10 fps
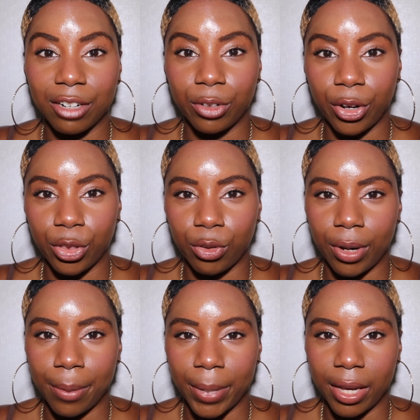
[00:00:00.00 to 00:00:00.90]
of go through
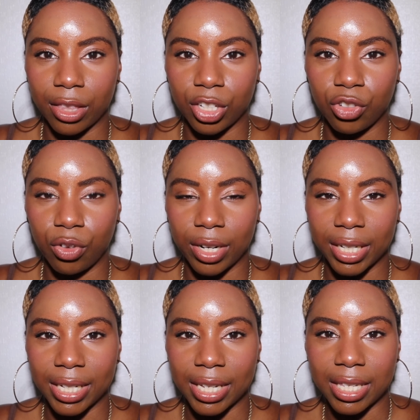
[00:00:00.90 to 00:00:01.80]
it and pick the
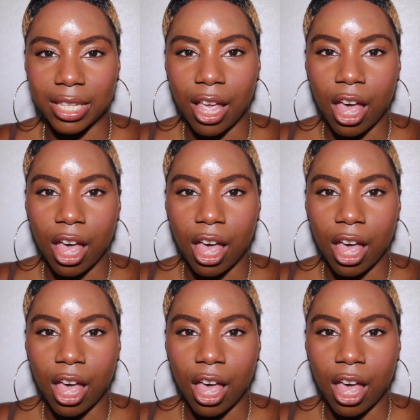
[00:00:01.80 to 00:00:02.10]
strongest.